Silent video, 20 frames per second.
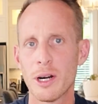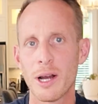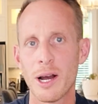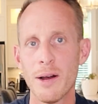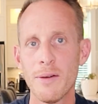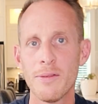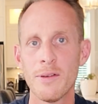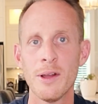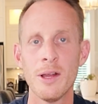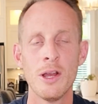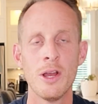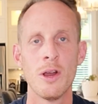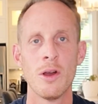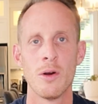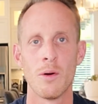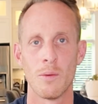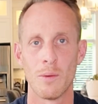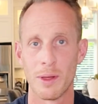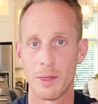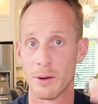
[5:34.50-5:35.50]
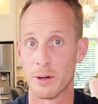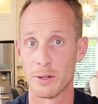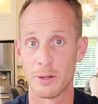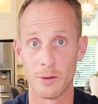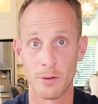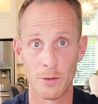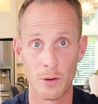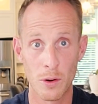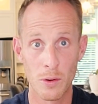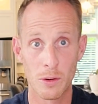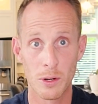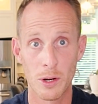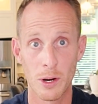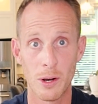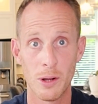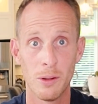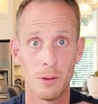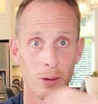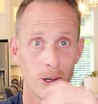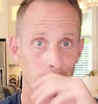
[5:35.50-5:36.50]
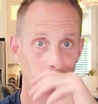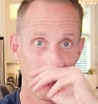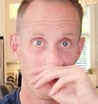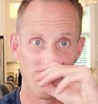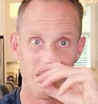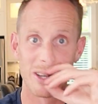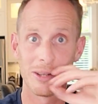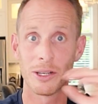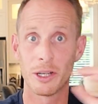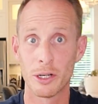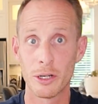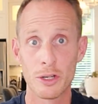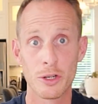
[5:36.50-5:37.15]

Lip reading: off, whether it's a phone call or an email, your